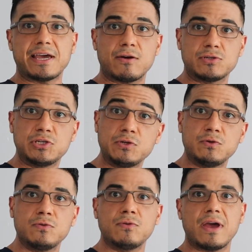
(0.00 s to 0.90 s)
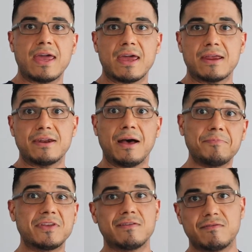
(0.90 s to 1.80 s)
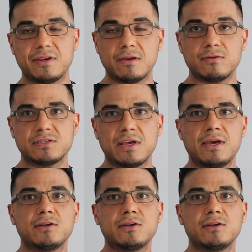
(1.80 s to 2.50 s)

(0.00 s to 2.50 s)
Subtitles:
how-to and update videos